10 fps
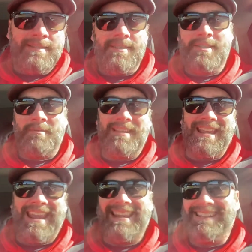and some
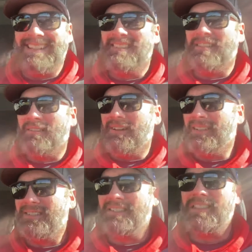candy. So
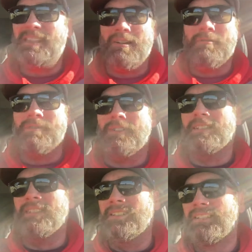I just thought that was funny.